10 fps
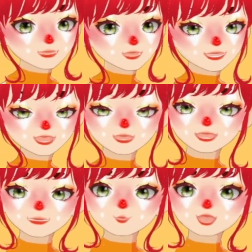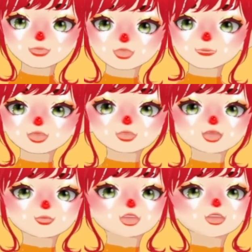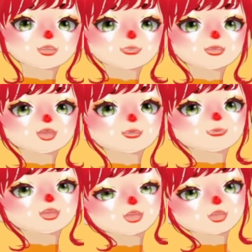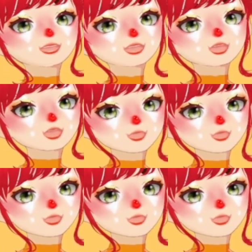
The Appalachian Mountains are my home, and I love them.